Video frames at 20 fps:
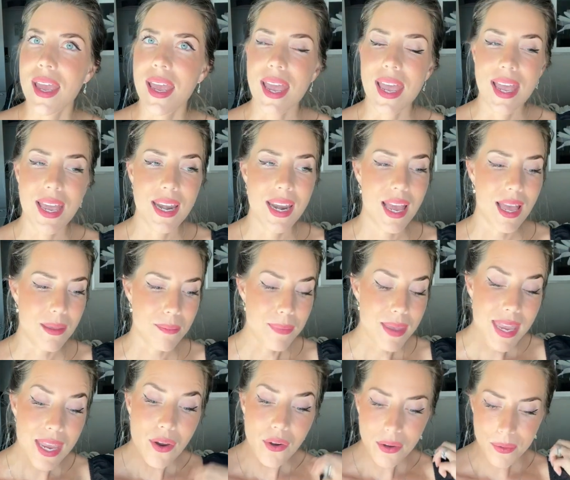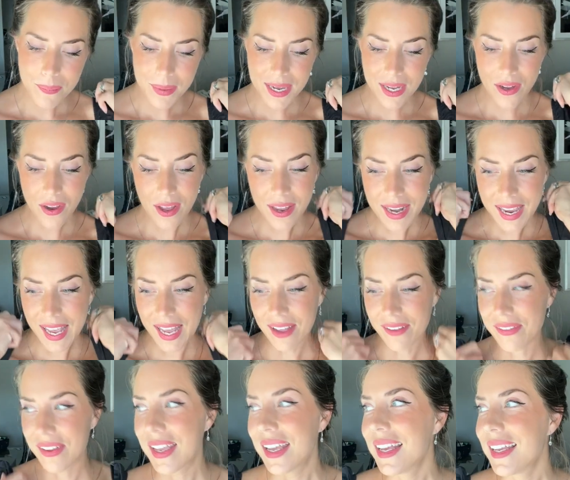and I may or may not
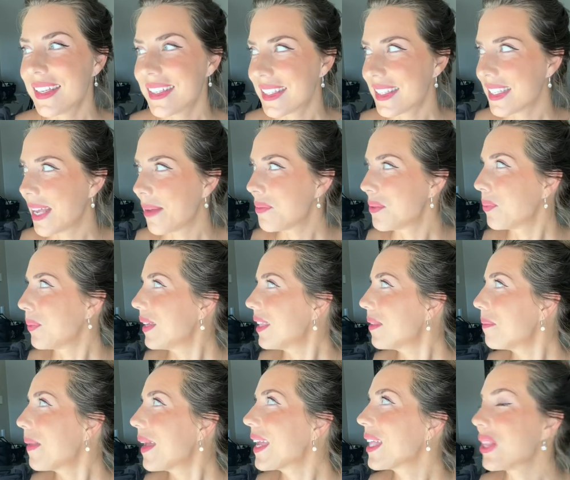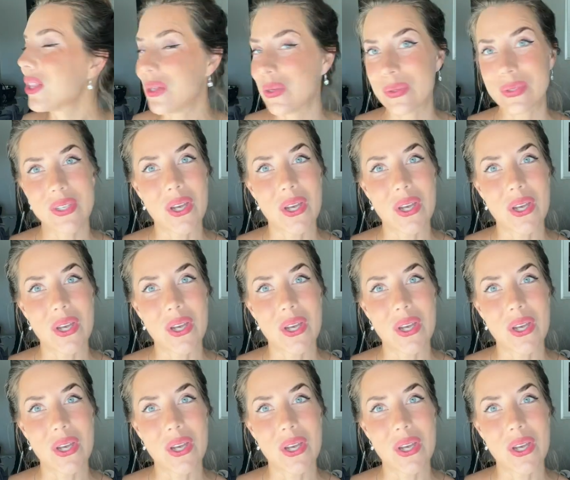have slept with my clothes